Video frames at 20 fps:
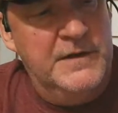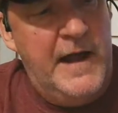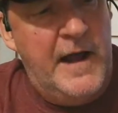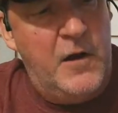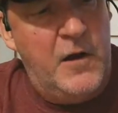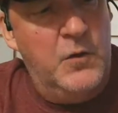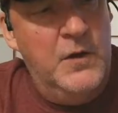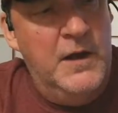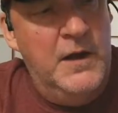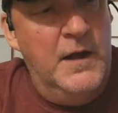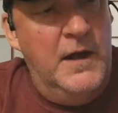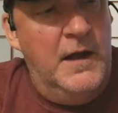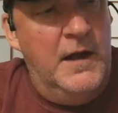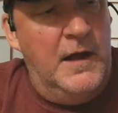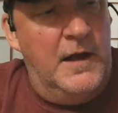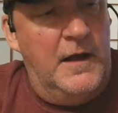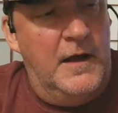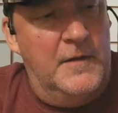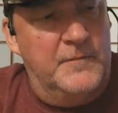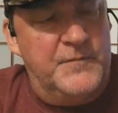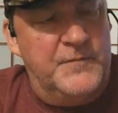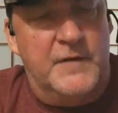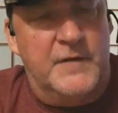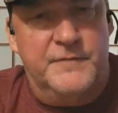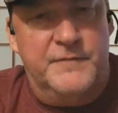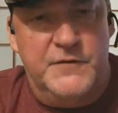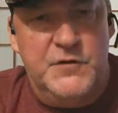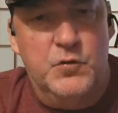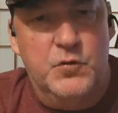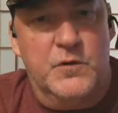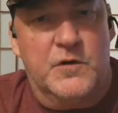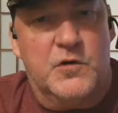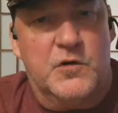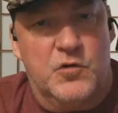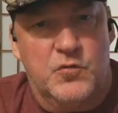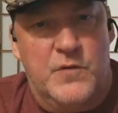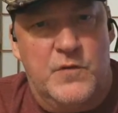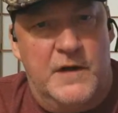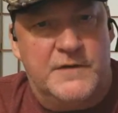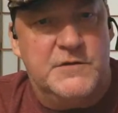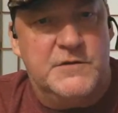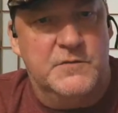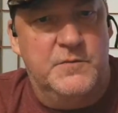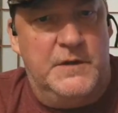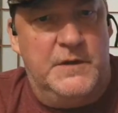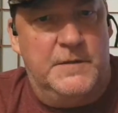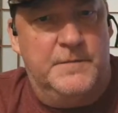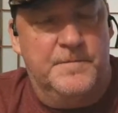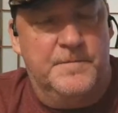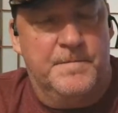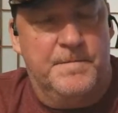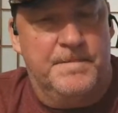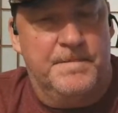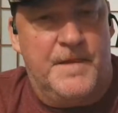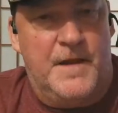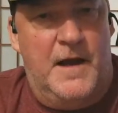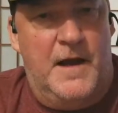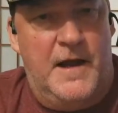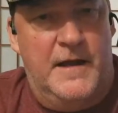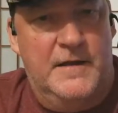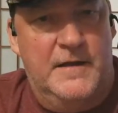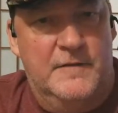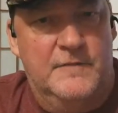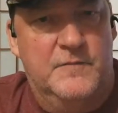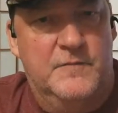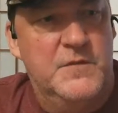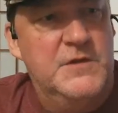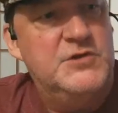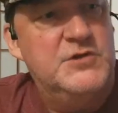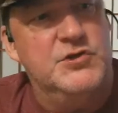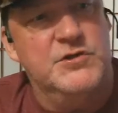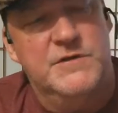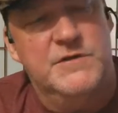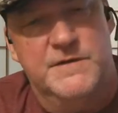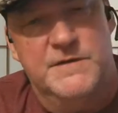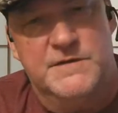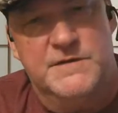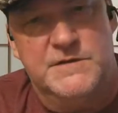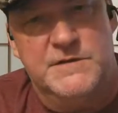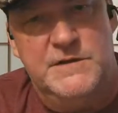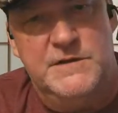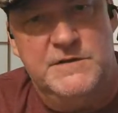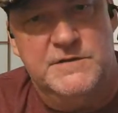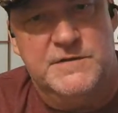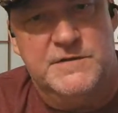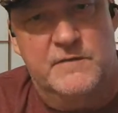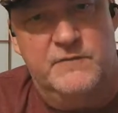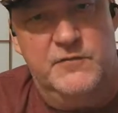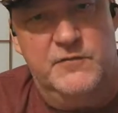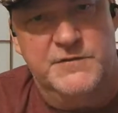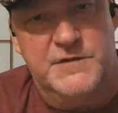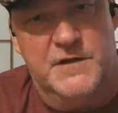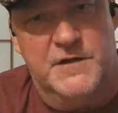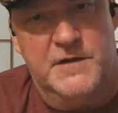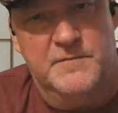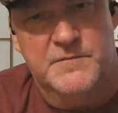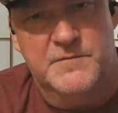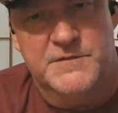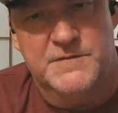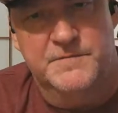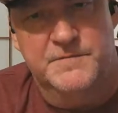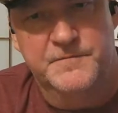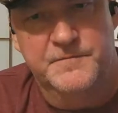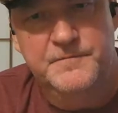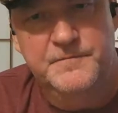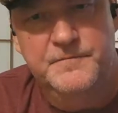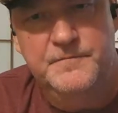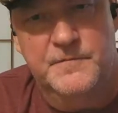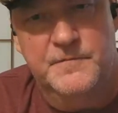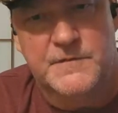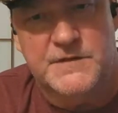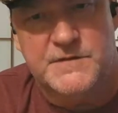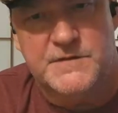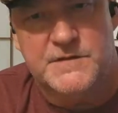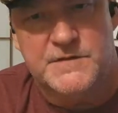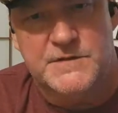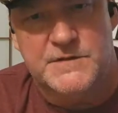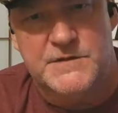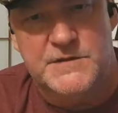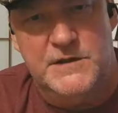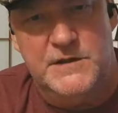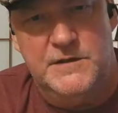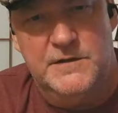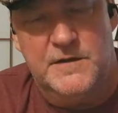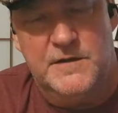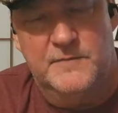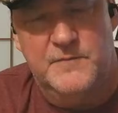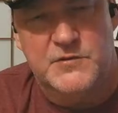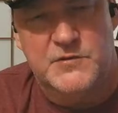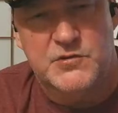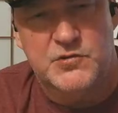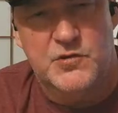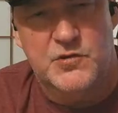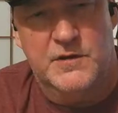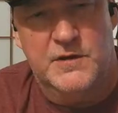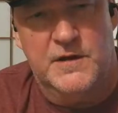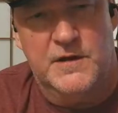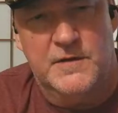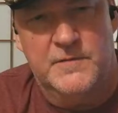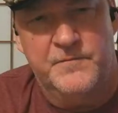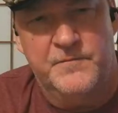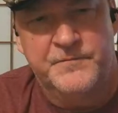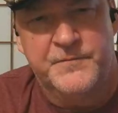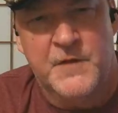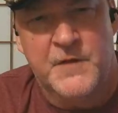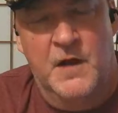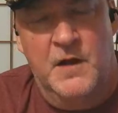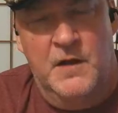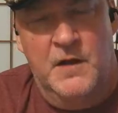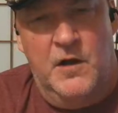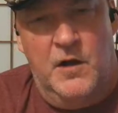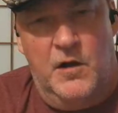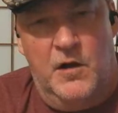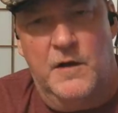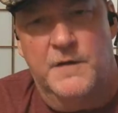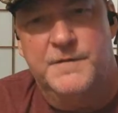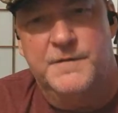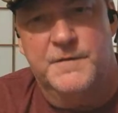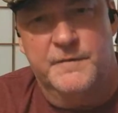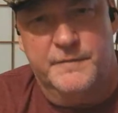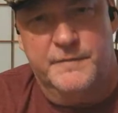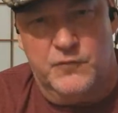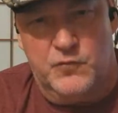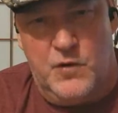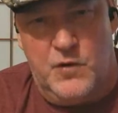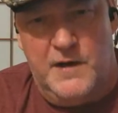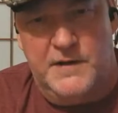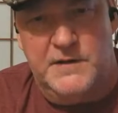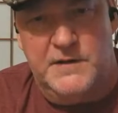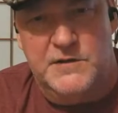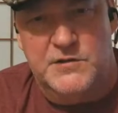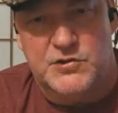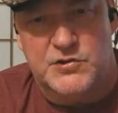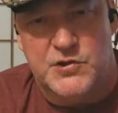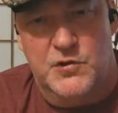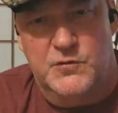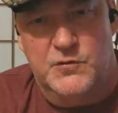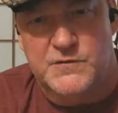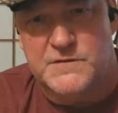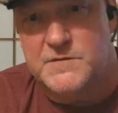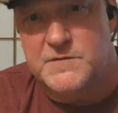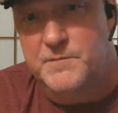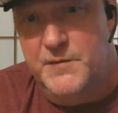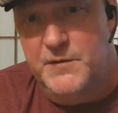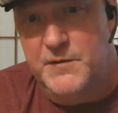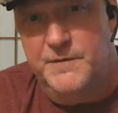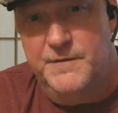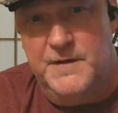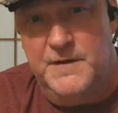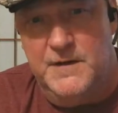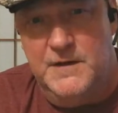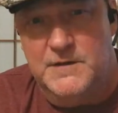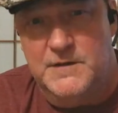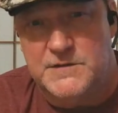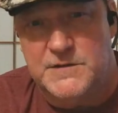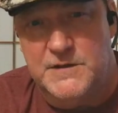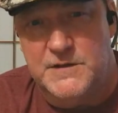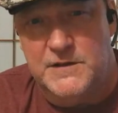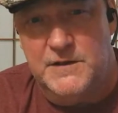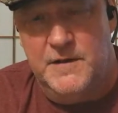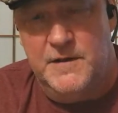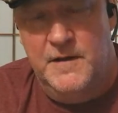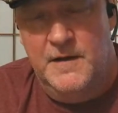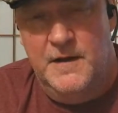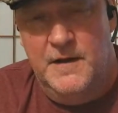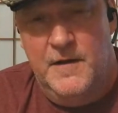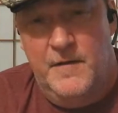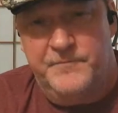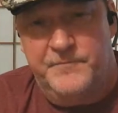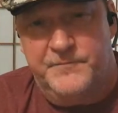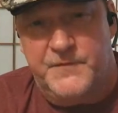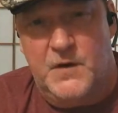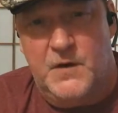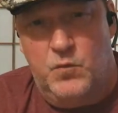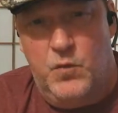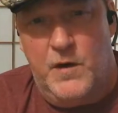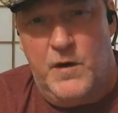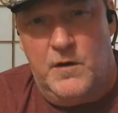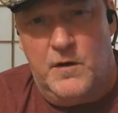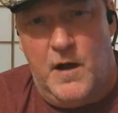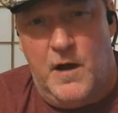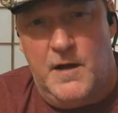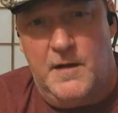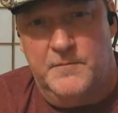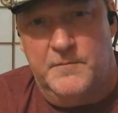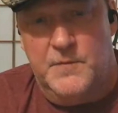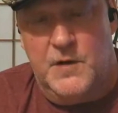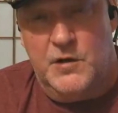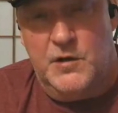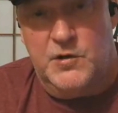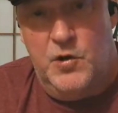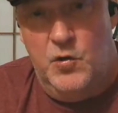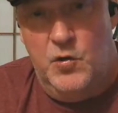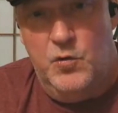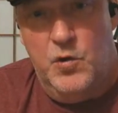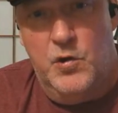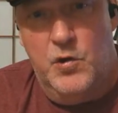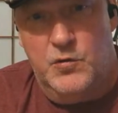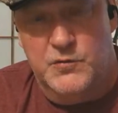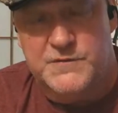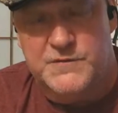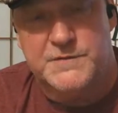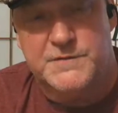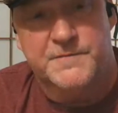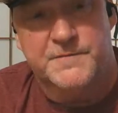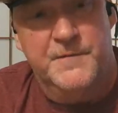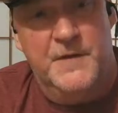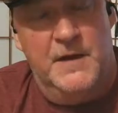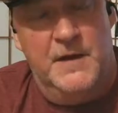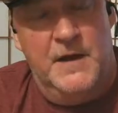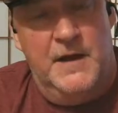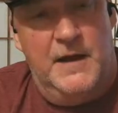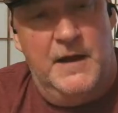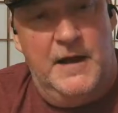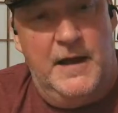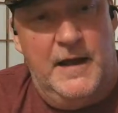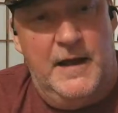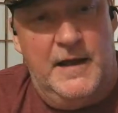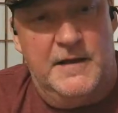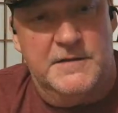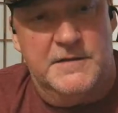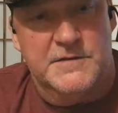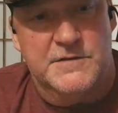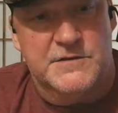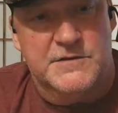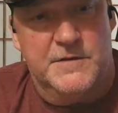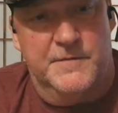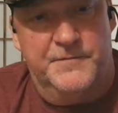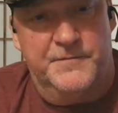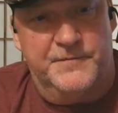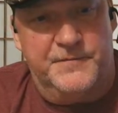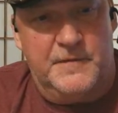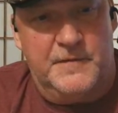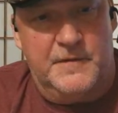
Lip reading: Now, a viewer corrected me. I have mentioned this tea several times. This is a tea that I've been drinking on the variety show Spill the Geek Tea, where I'm a co-host, and